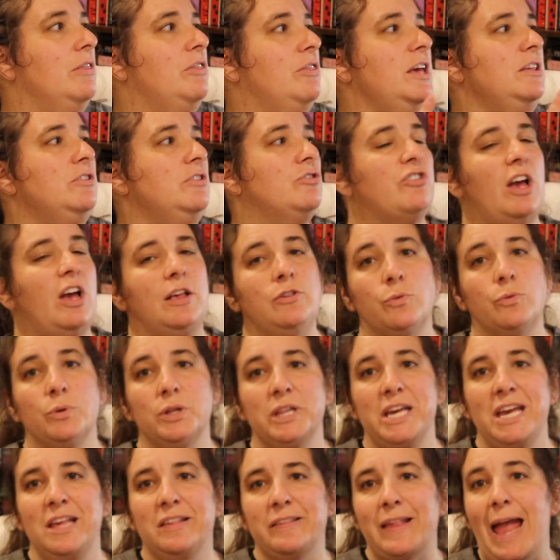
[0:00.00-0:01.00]
This just
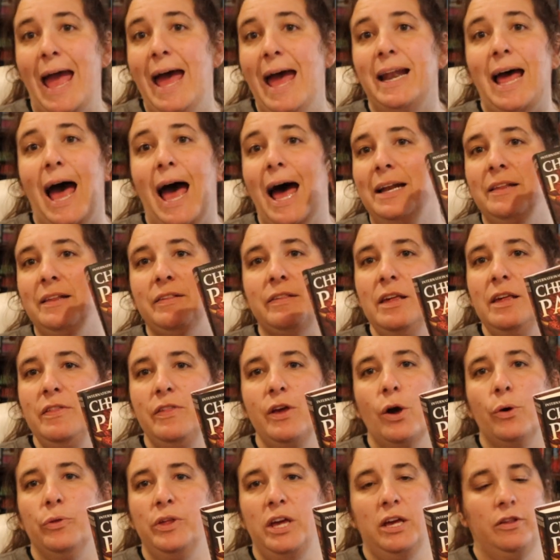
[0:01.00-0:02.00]
released, and honestly,
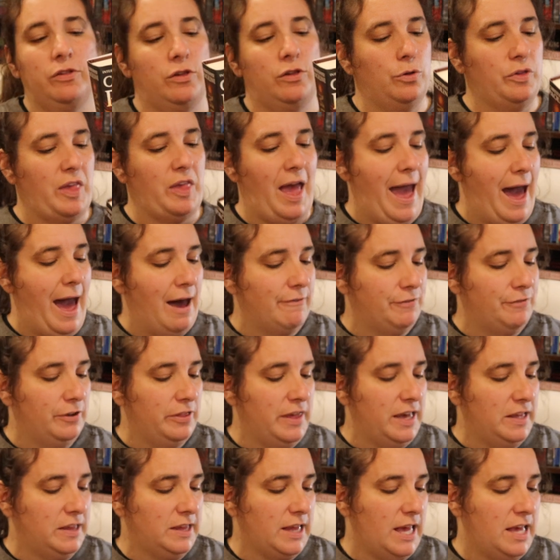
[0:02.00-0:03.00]
the only excuse I have for
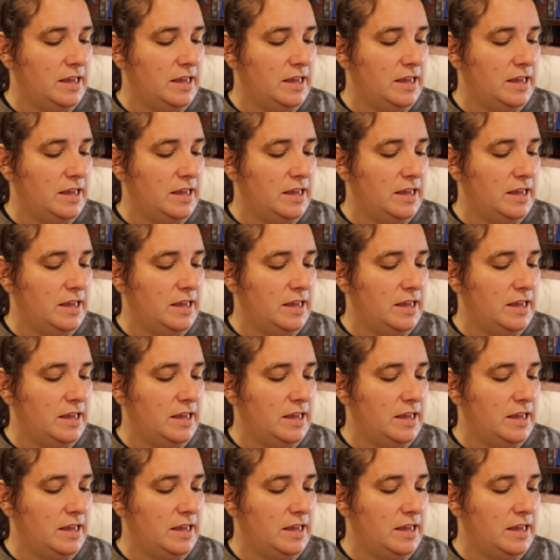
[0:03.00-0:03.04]
this